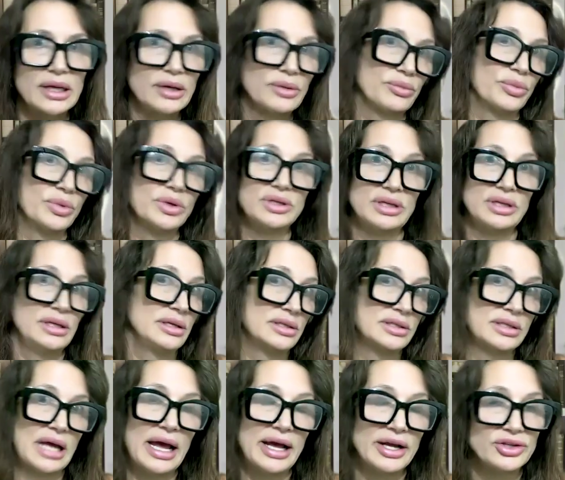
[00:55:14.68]
what
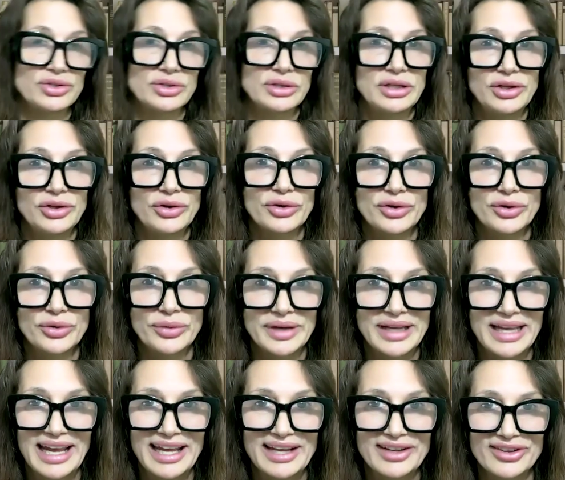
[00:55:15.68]
is actually your
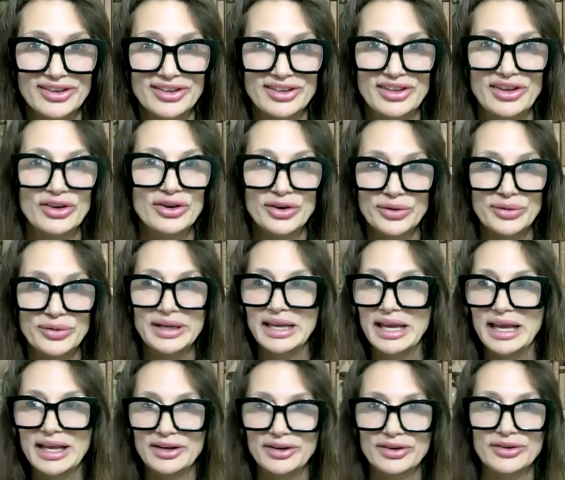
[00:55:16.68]
creator. Your
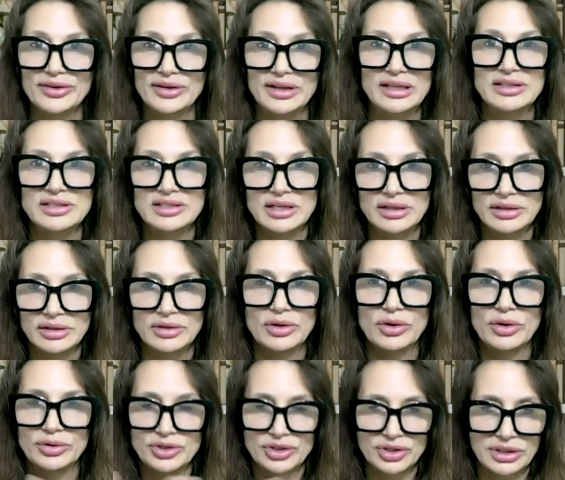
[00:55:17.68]
creator is
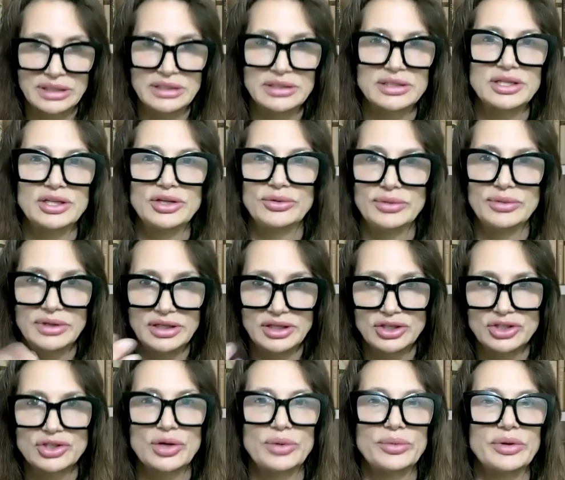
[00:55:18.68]
continually
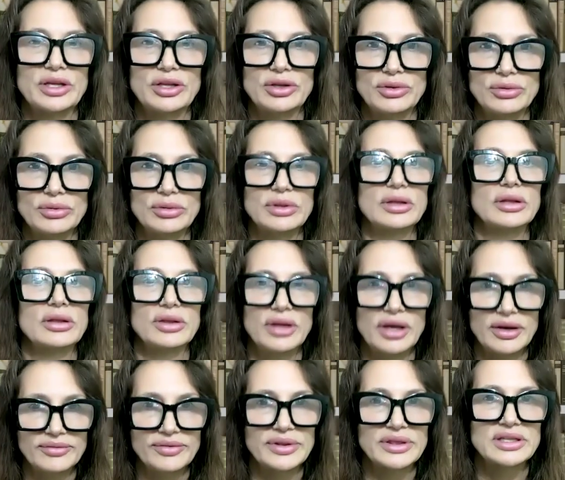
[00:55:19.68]
showing you the
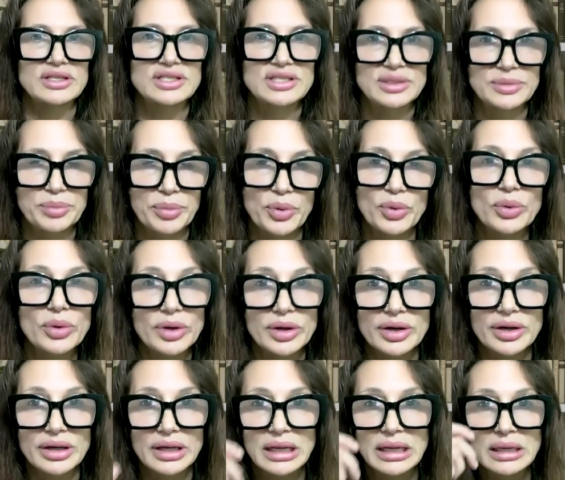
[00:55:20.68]
love and the
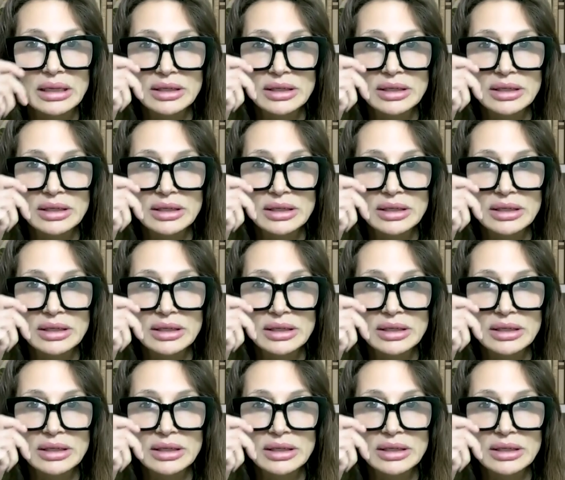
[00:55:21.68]
support.